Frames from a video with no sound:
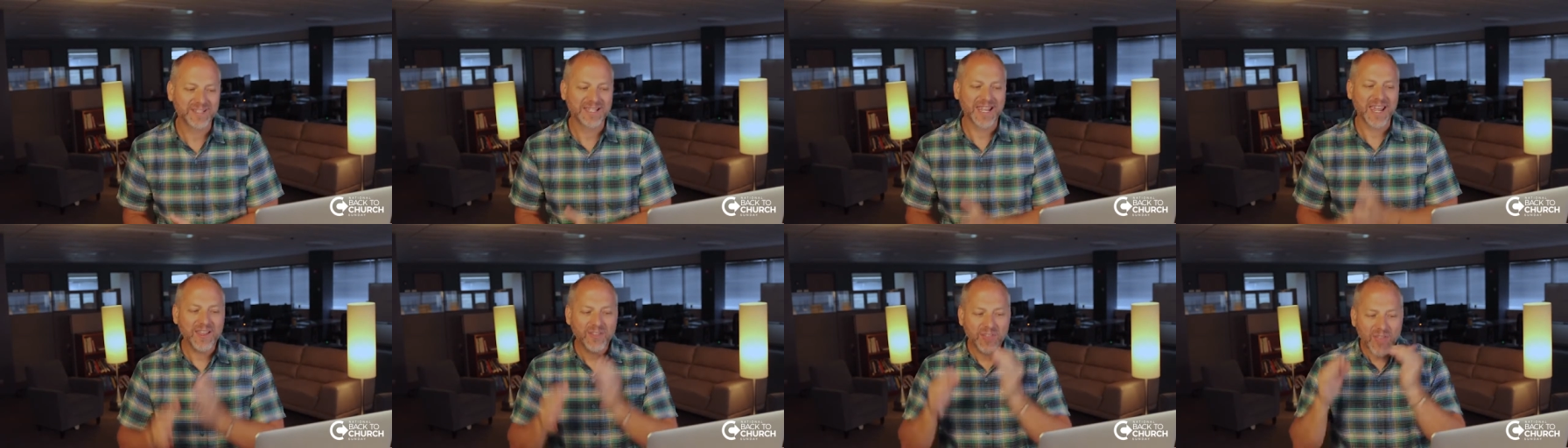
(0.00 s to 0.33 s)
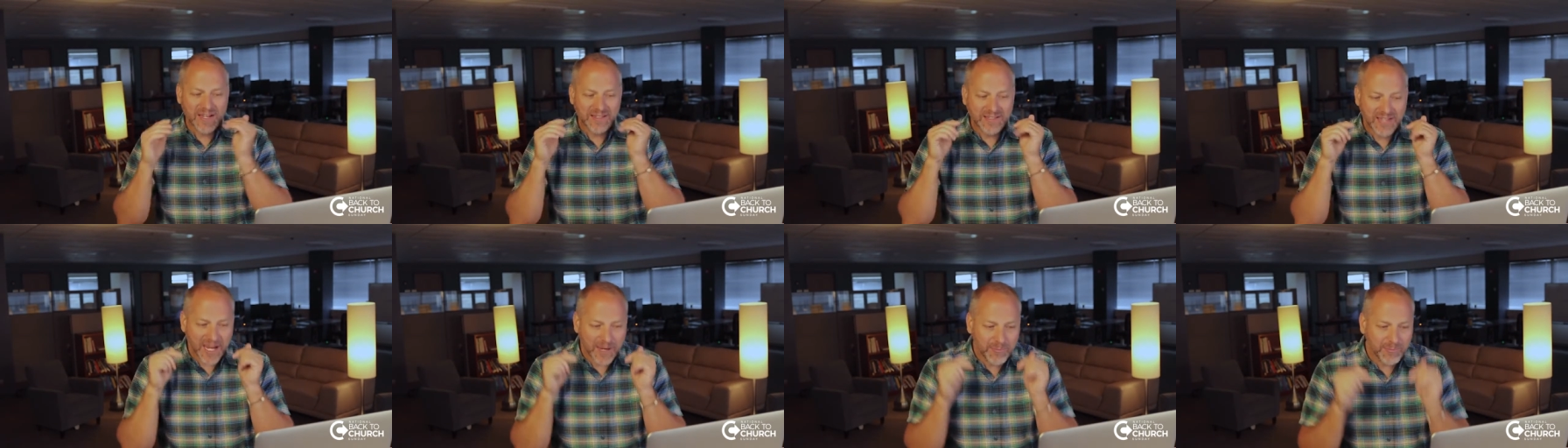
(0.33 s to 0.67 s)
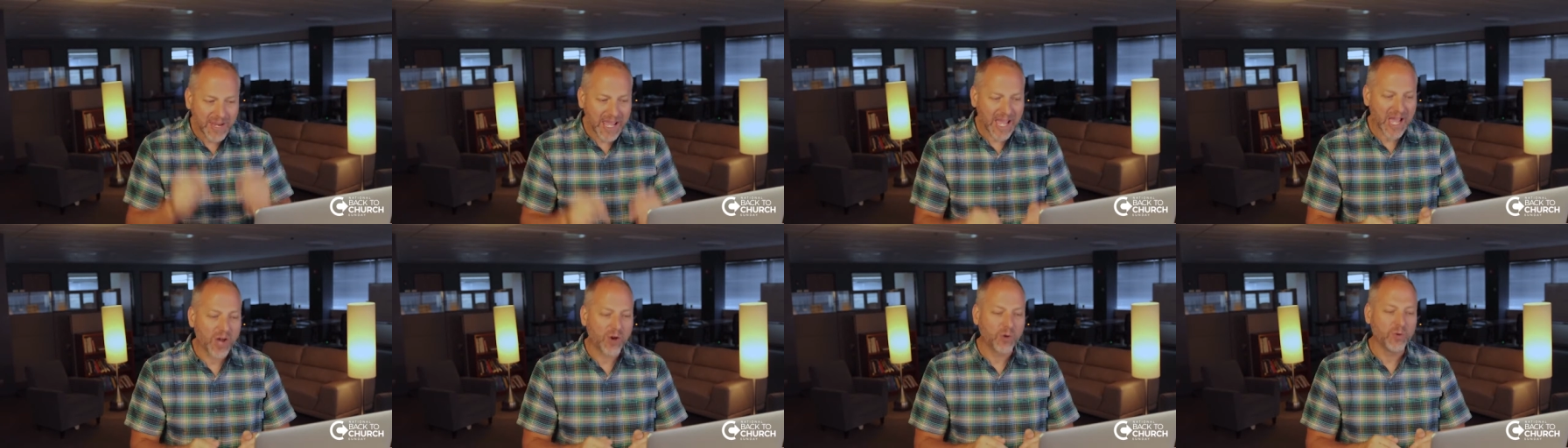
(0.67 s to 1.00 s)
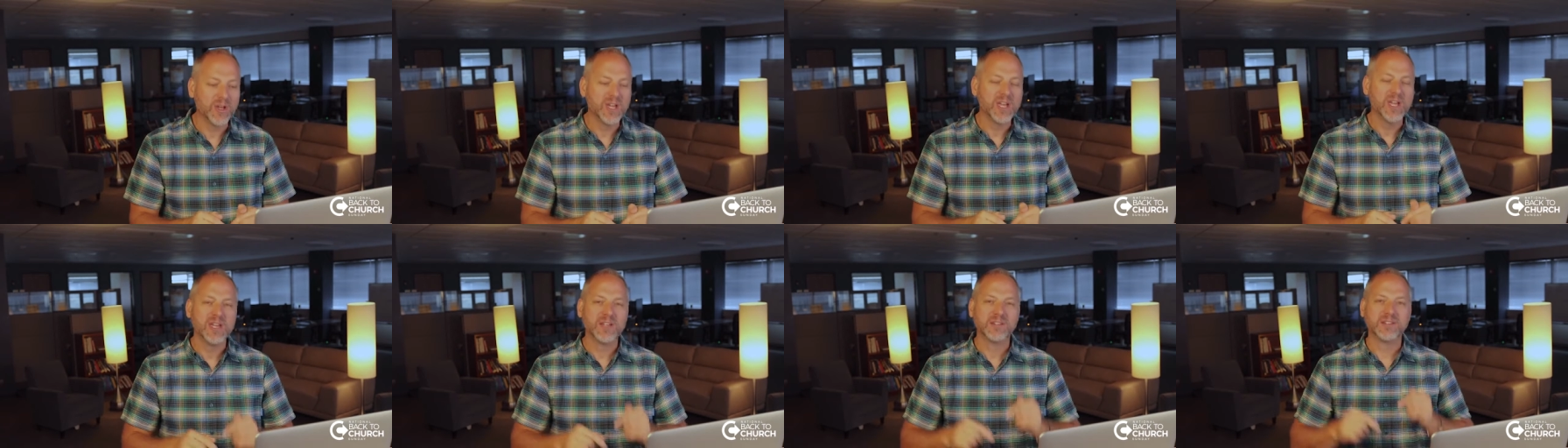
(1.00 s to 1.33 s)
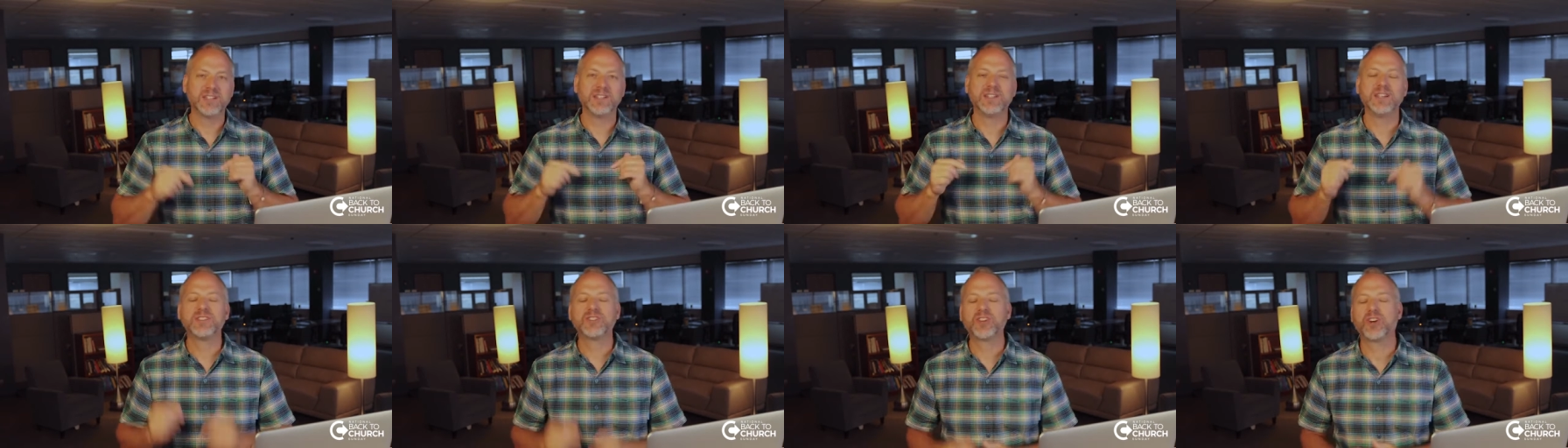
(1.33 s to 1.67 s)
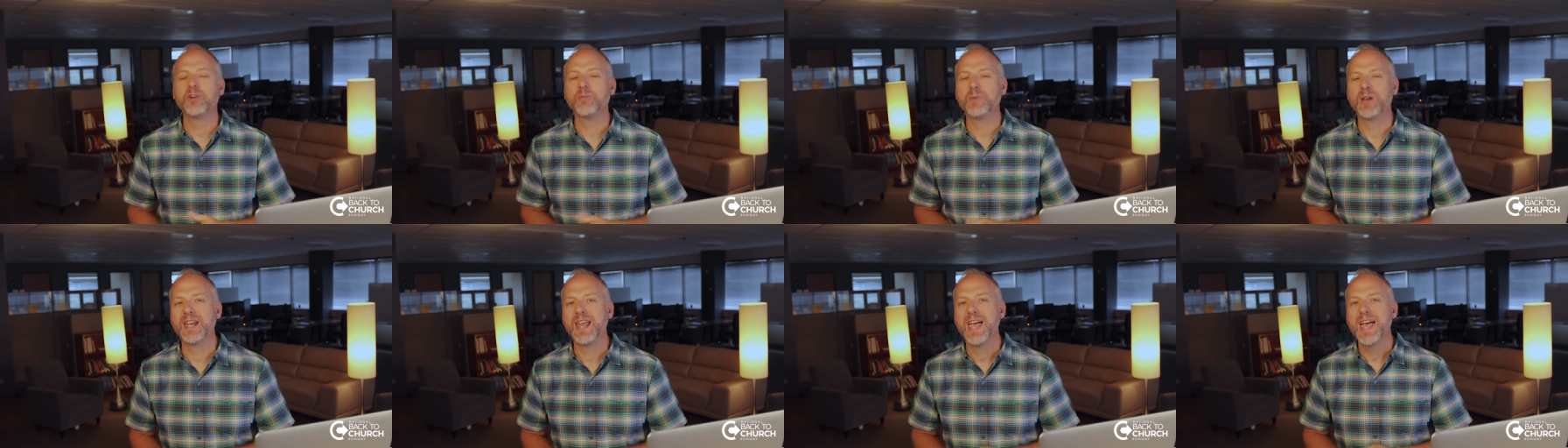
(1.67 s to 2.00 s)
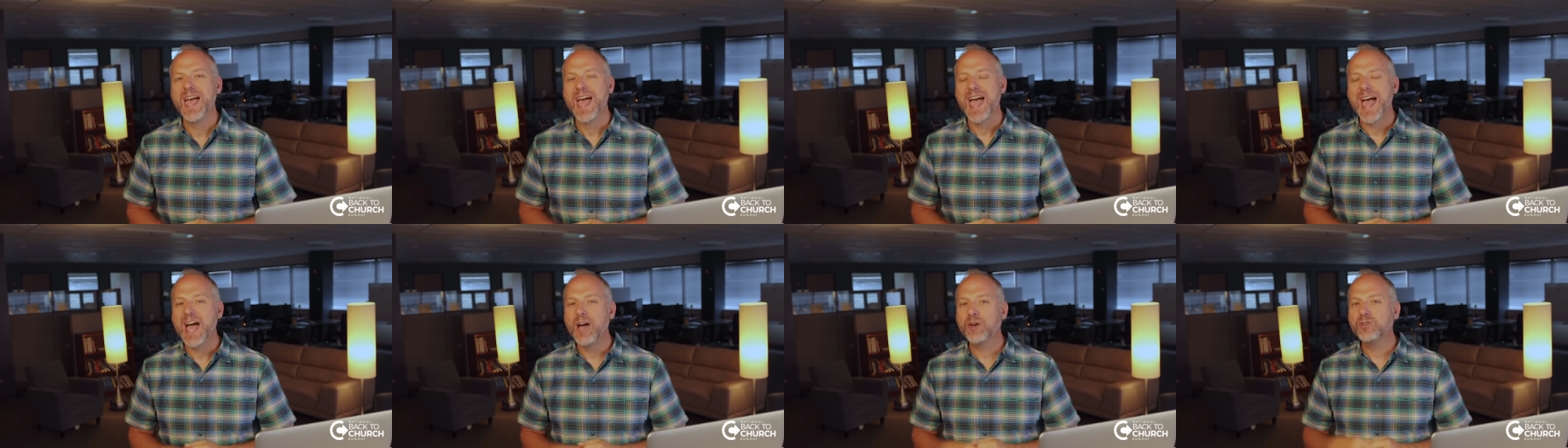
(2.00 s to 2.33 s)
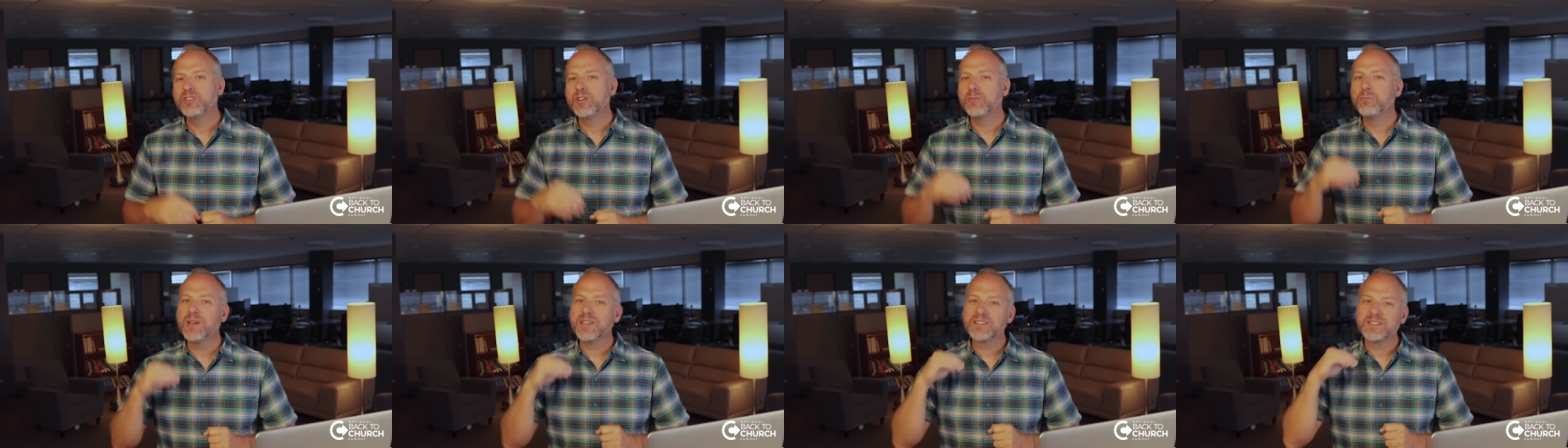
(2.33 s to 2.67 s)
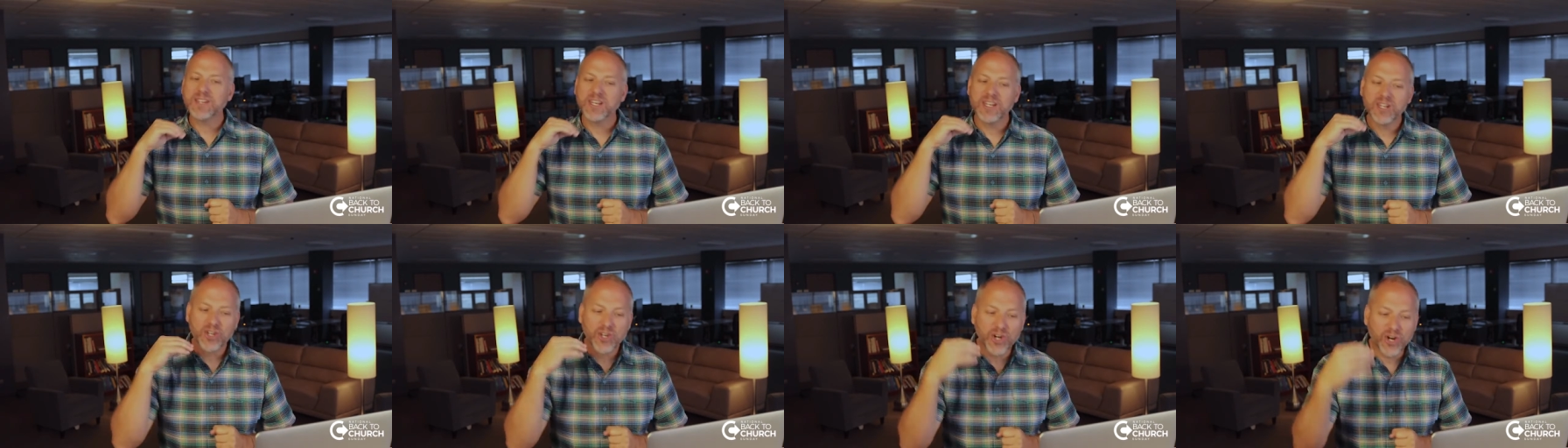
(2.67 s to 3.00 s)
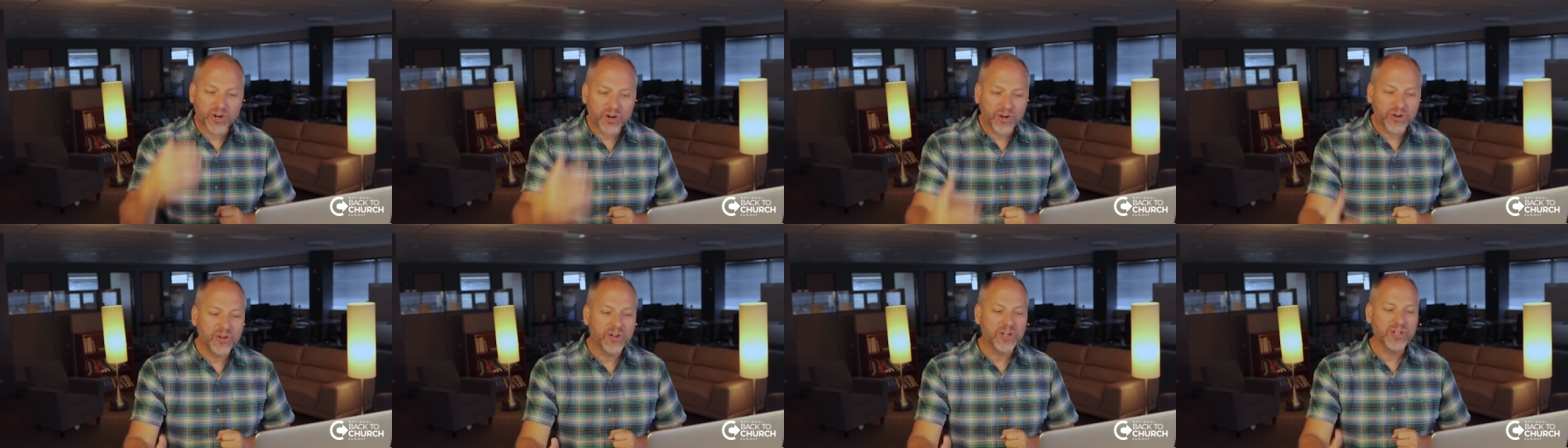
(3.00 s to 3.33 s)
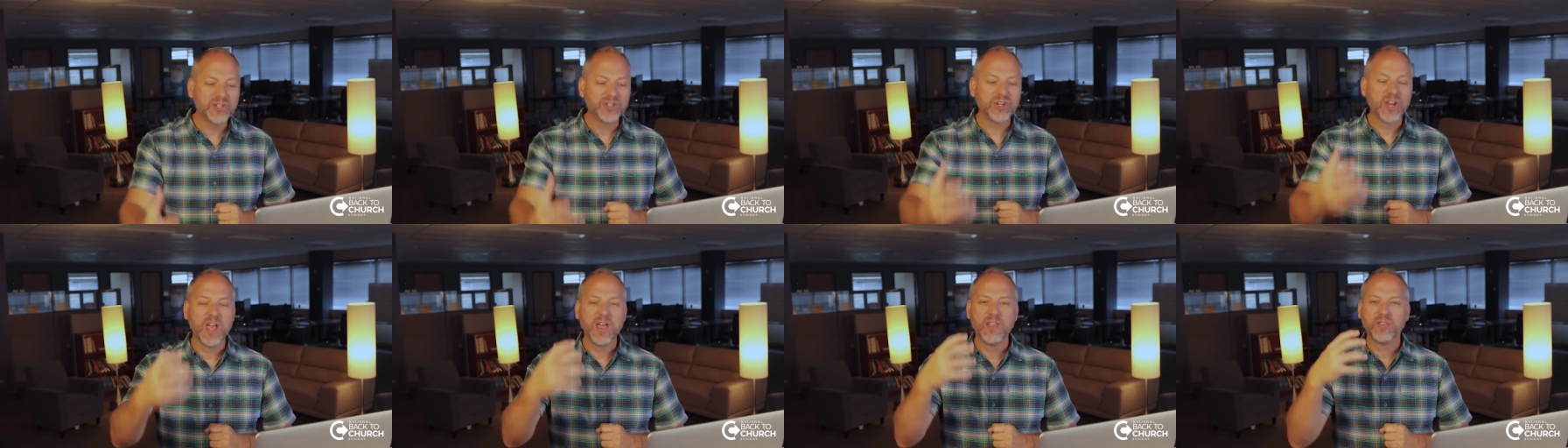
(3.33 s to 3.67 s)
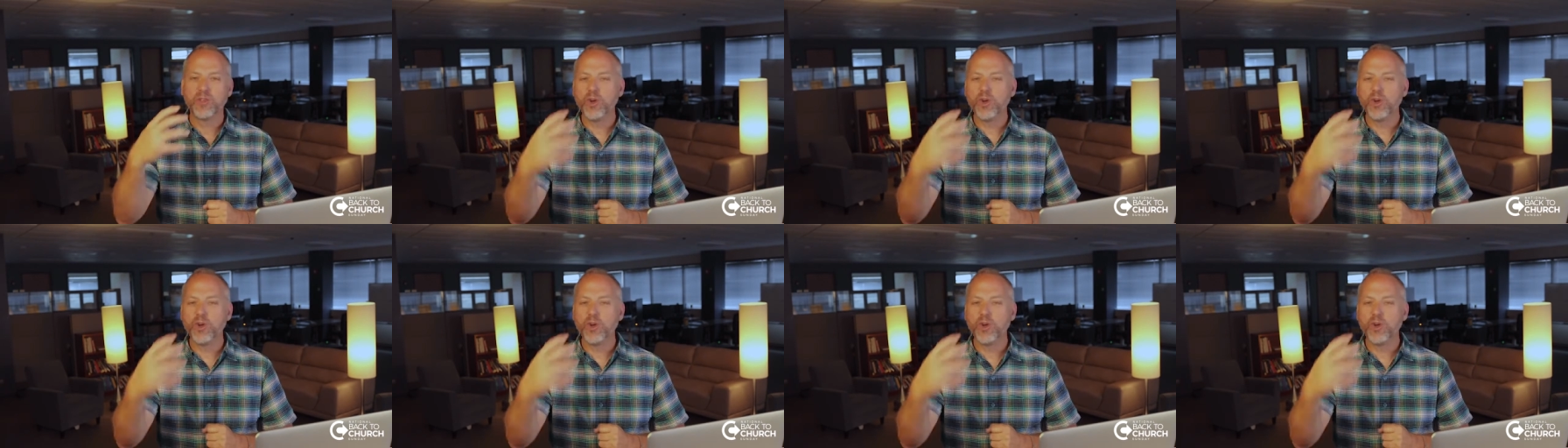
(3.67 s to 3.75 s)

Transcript: Take that time now to determine how to best encourage